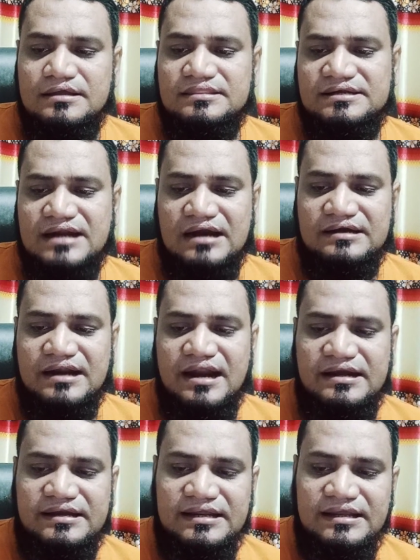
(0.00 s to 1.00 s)
The data
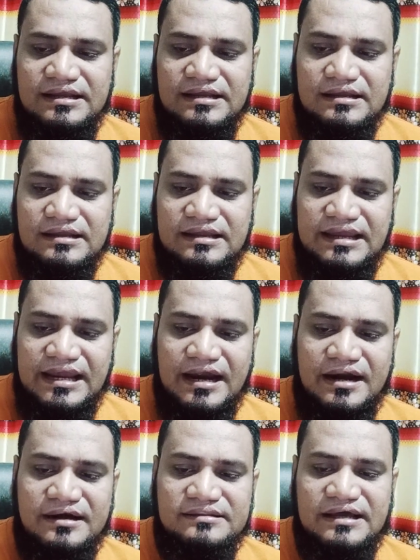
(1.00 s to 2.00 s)
entry
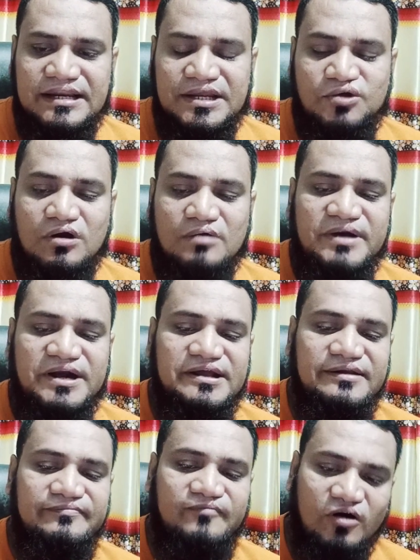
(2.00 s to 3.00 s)
care the requirement
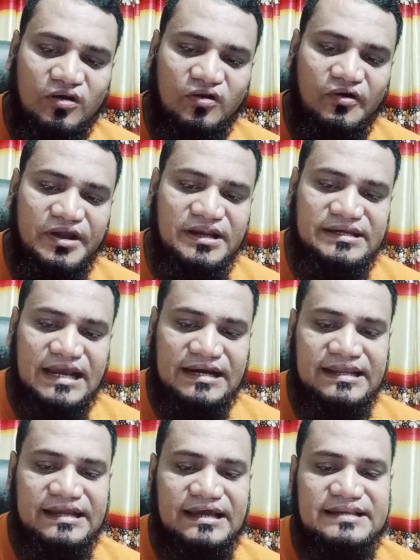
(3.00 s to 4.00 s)
in following
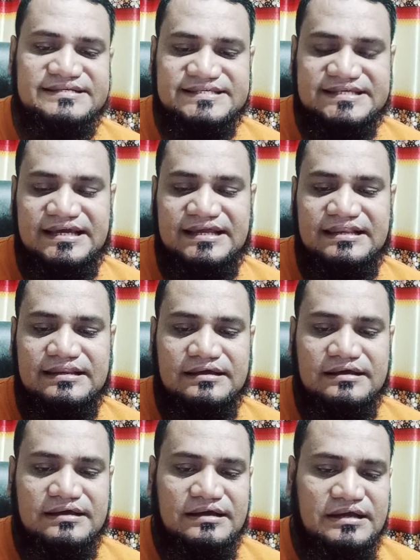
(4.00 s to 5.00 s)
technical skill:
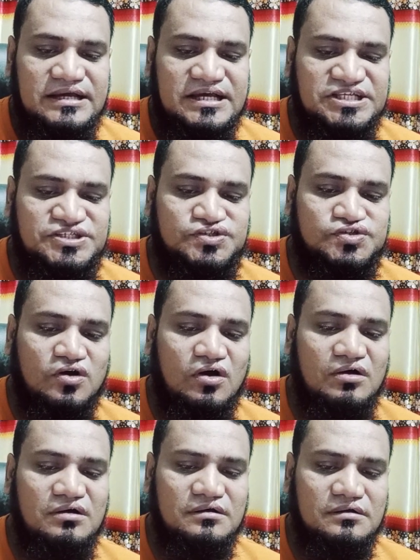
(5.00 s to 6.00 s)

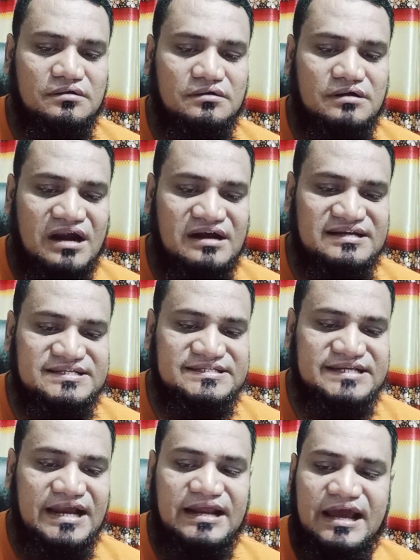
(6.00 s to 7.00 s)
strong
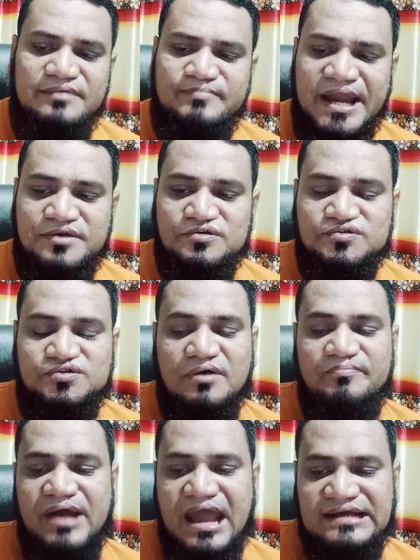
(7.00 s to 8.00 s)
understand and
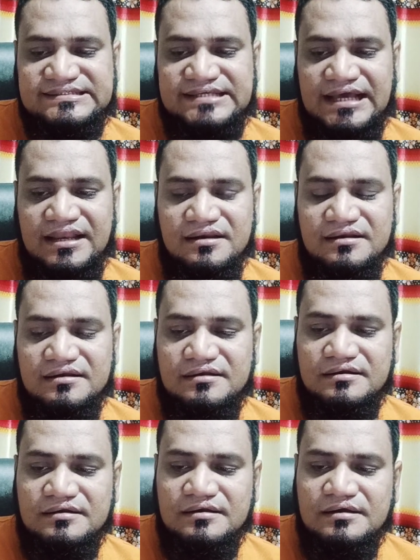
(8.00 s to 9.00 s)
Microsoft Excel,
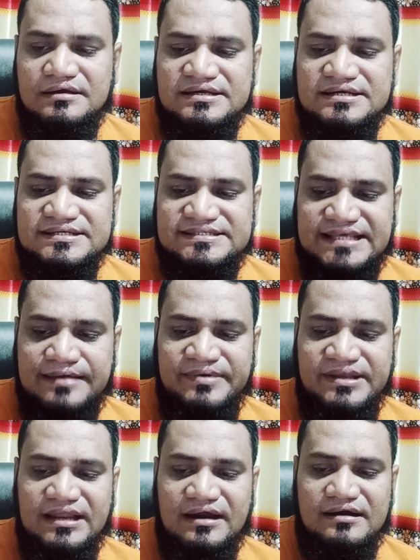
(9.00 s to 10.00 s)

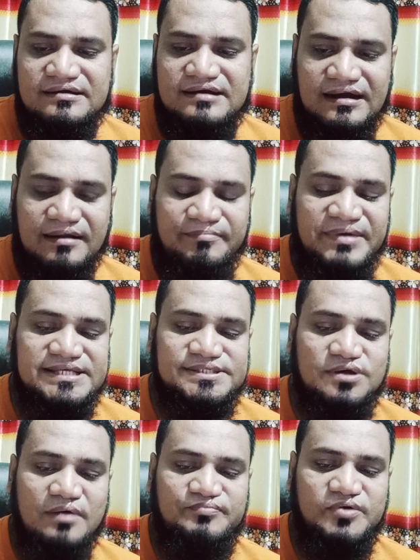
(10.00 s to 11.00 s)
similar database
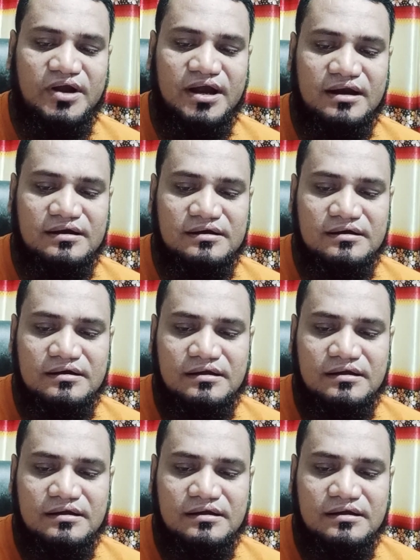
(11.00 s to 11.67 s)
software